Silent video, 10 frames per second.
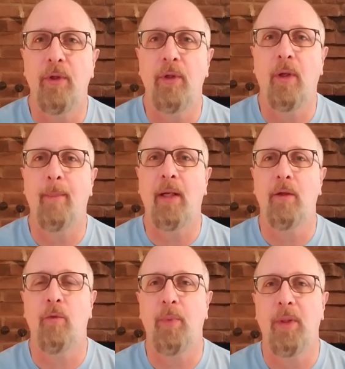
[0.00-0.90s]
about its
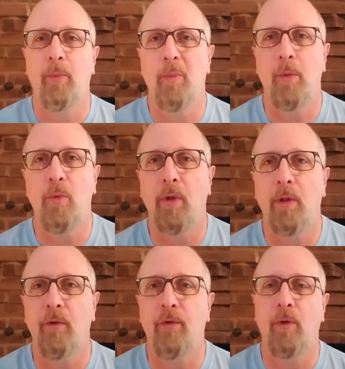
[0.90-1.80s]
people, but more
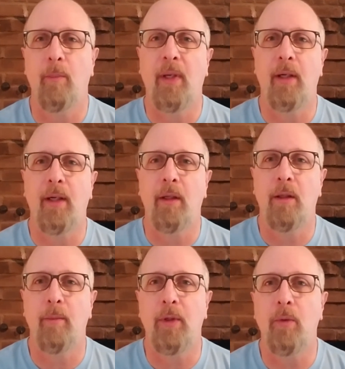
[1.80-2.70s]
concerned about
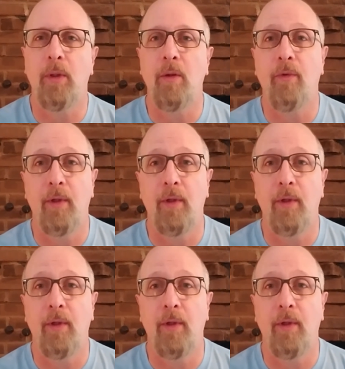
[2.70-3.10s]
economic growth.